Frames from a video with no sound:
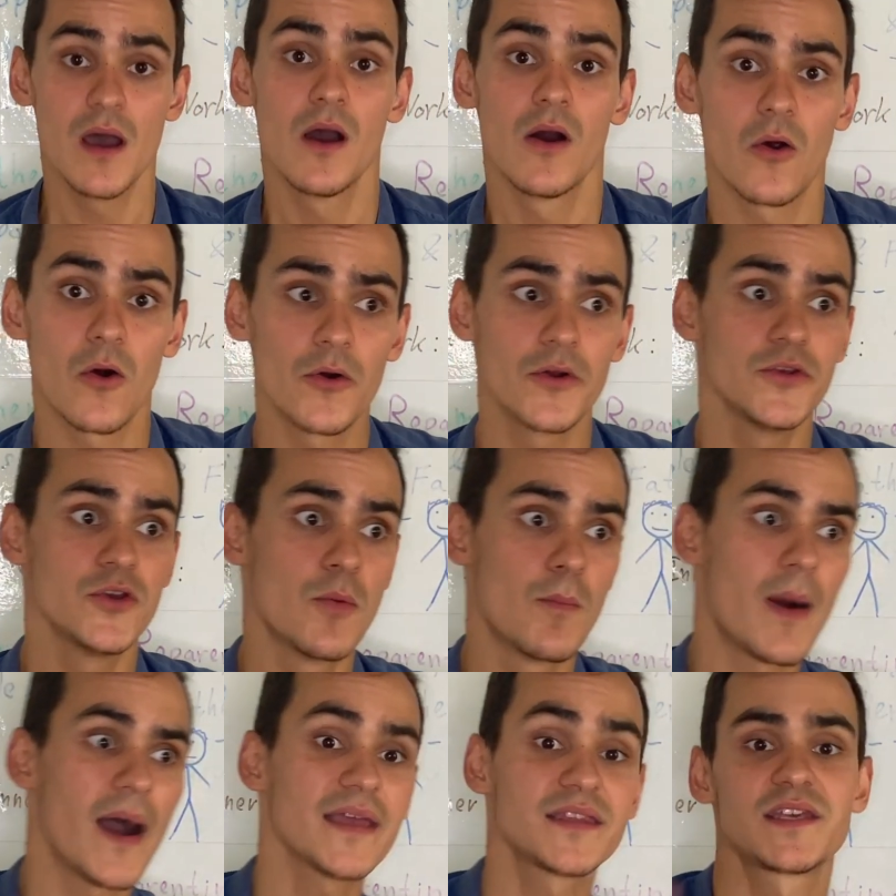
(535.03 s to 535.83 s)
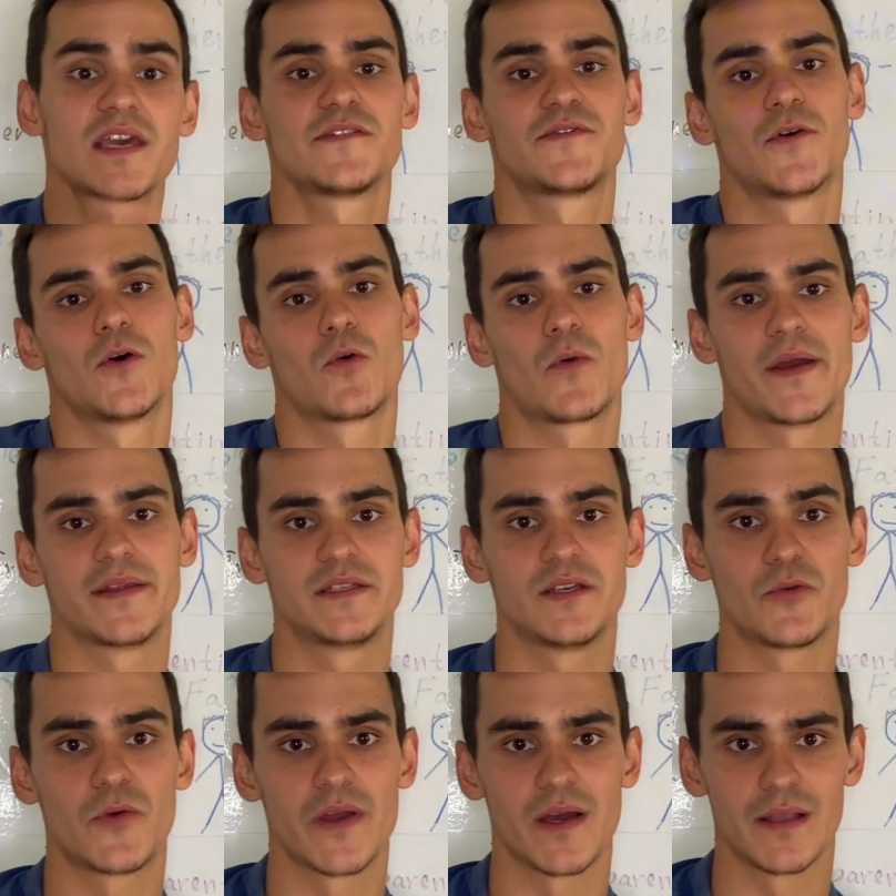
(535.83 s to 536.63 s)
or you might have
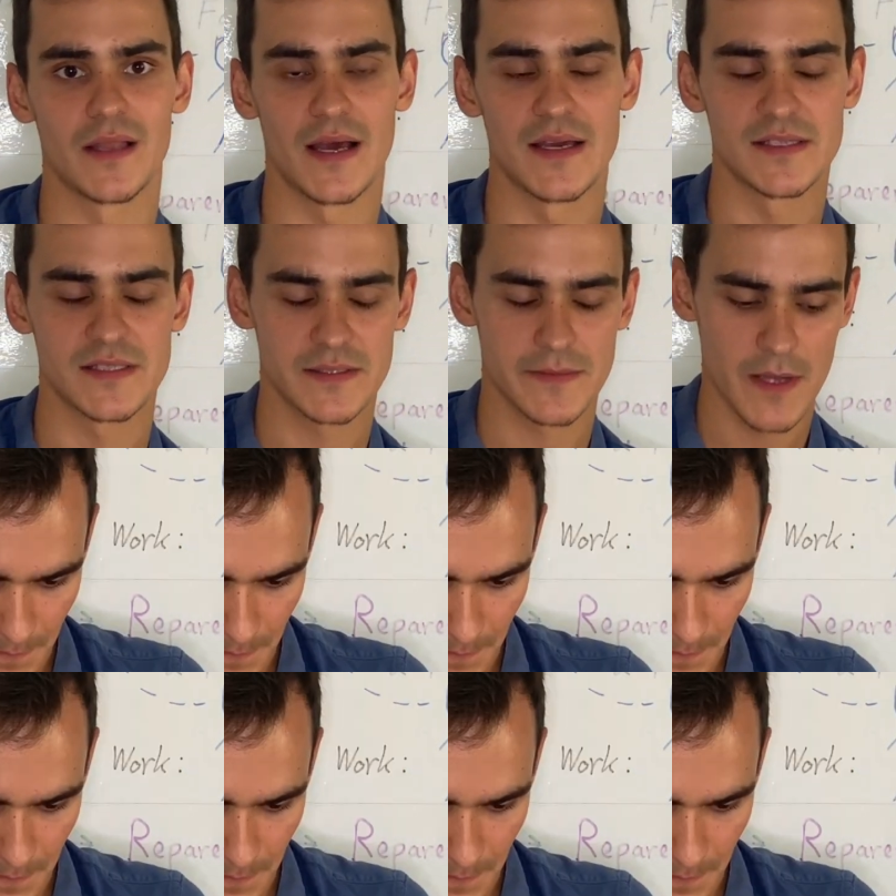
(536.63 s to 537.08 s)
already realized,